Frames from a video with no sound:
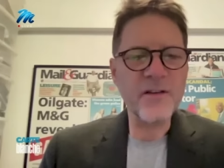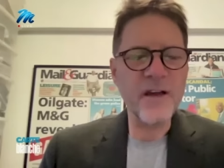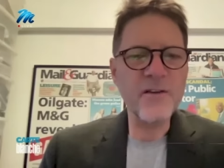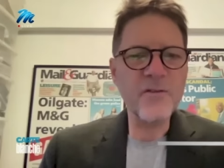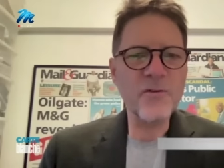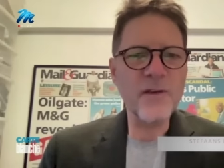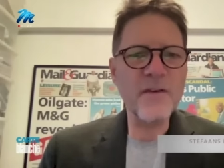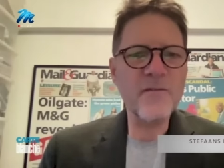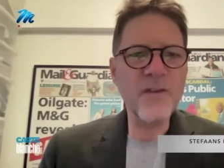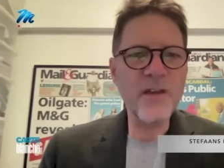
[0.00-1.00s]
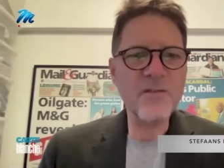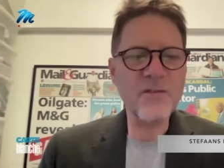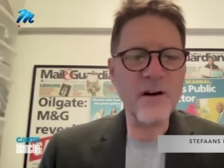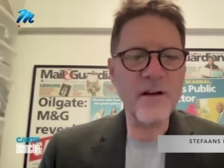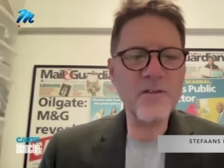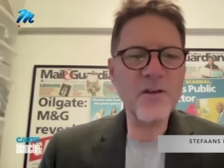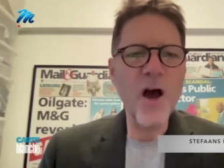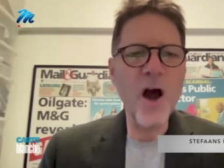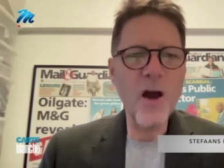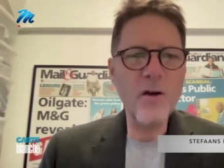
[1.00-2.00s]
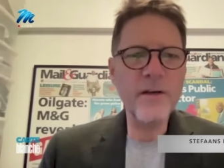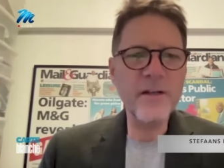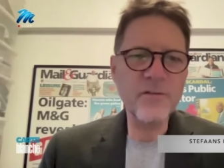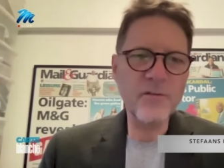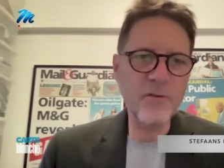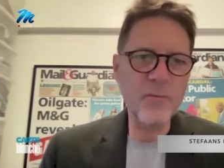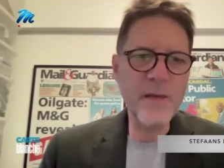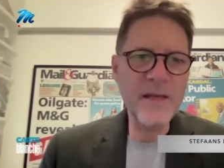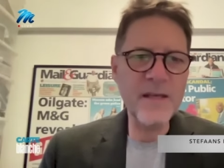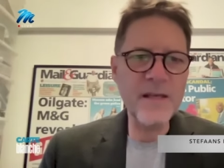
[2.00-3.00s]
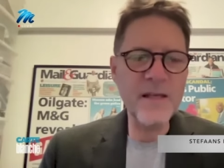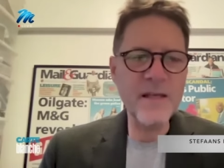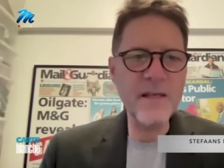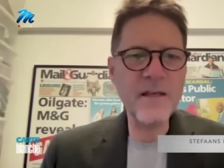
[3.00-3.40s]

going to give these rights only to B E E